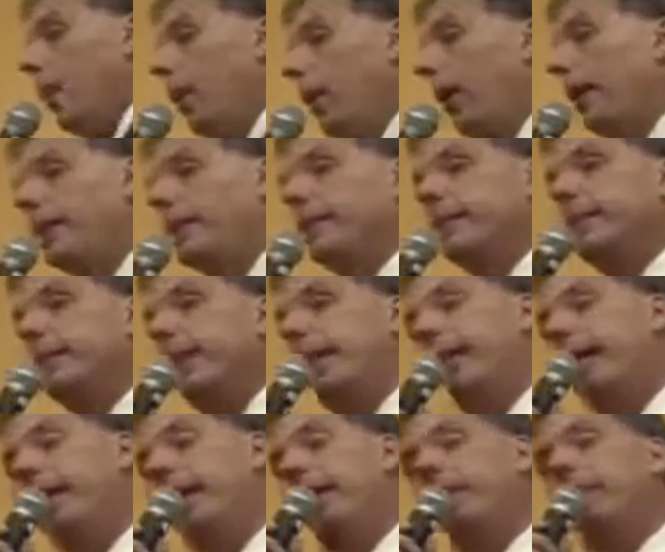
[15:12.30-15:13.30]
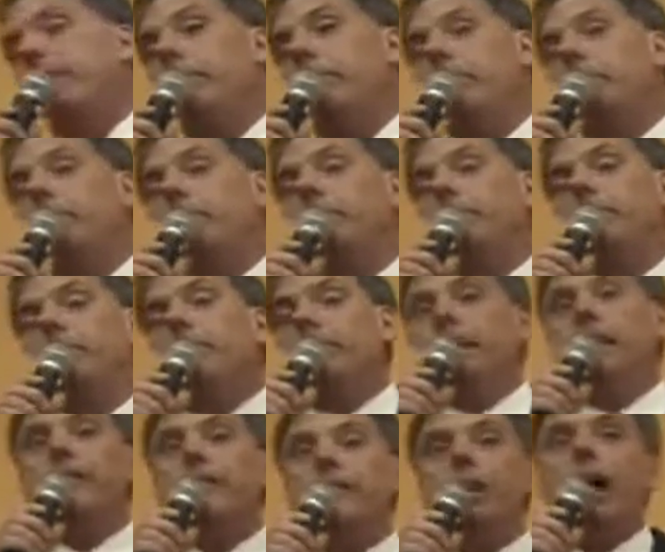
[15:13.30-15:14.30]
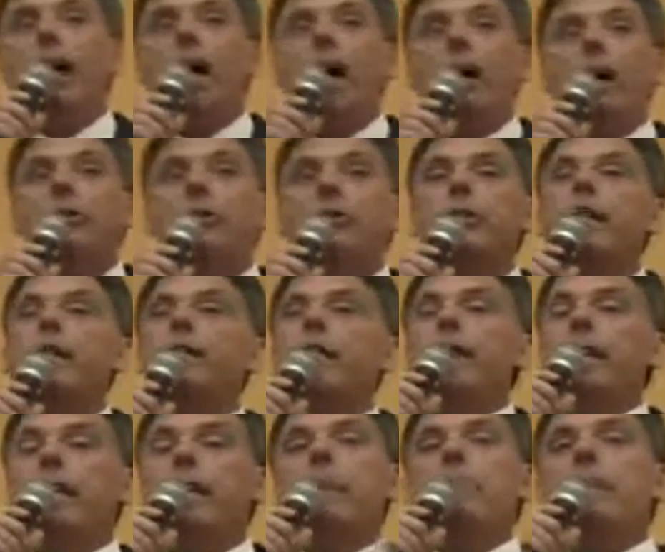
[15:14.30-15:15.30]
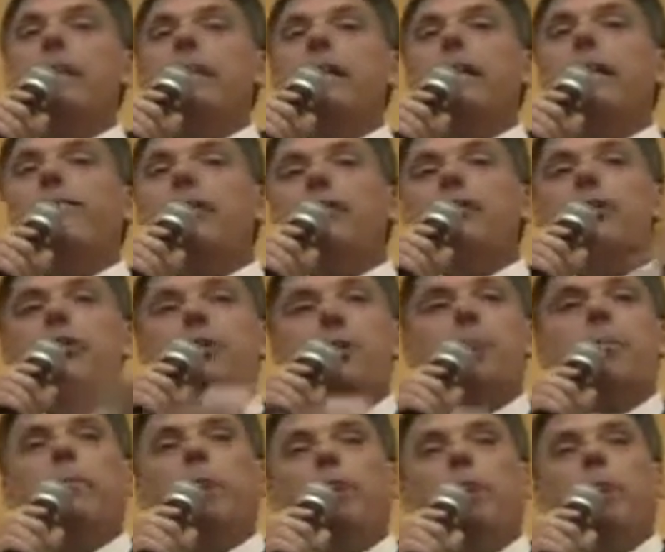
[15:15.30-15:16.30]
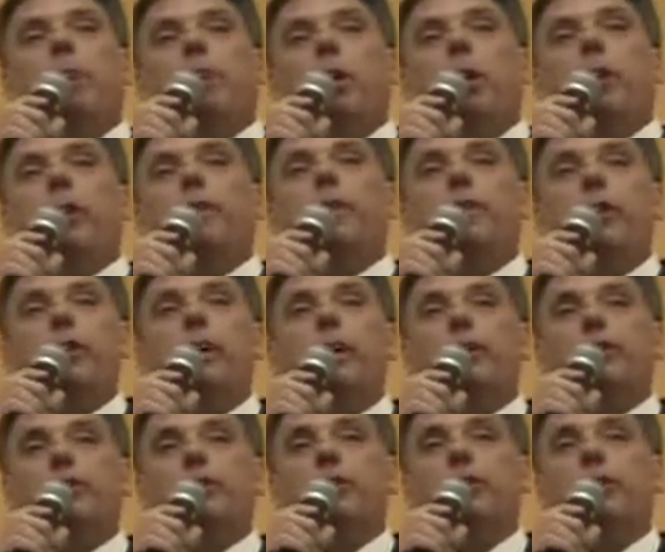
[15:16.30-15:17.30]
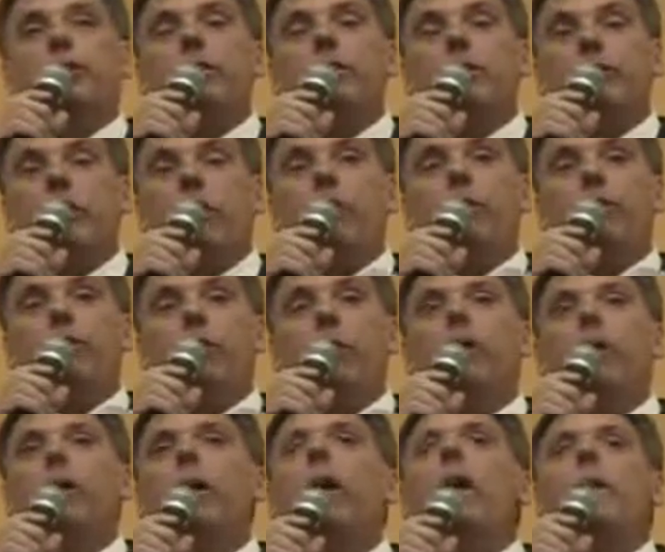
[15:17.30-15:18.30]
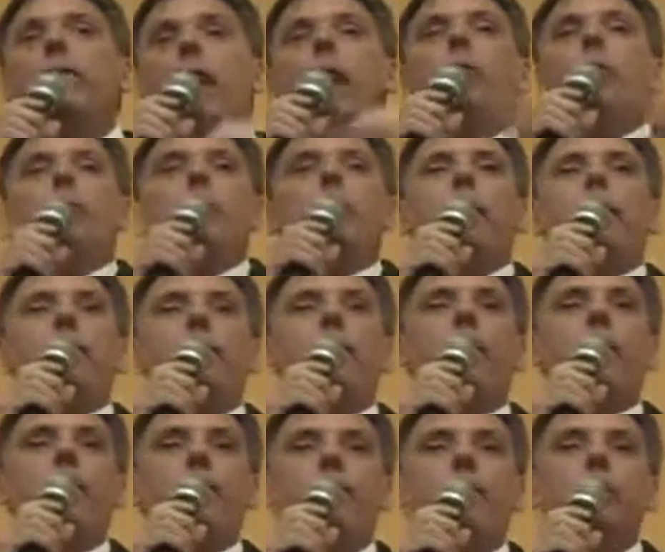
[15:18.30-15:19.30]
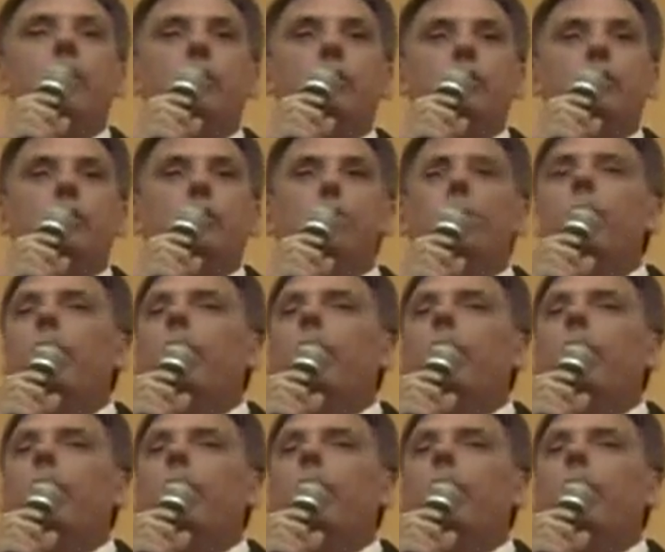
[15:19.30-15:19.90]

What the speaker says: was sent to the House, that he believed that it should have been brought up for a yes or no vote, that would have been the right thing to do.